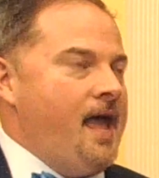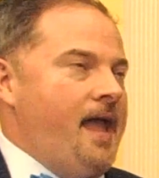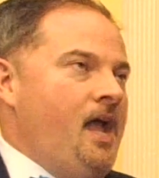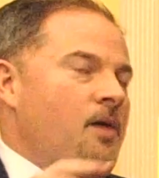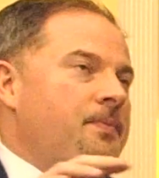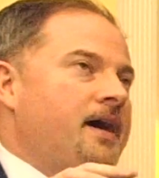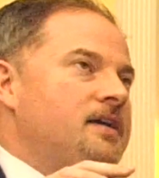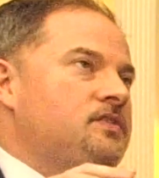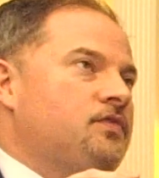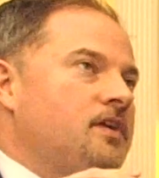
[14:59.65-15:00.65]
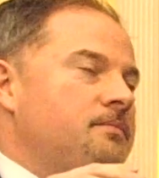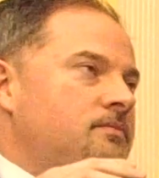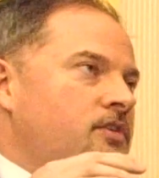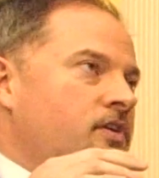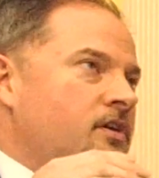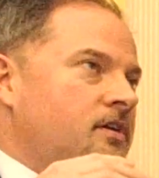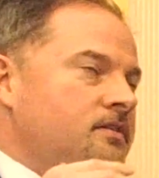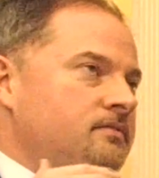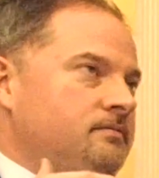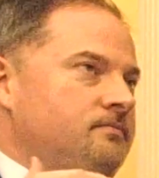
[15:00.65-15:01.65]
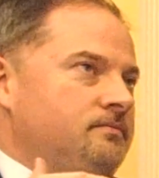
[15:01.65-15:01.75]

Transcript: Help us from your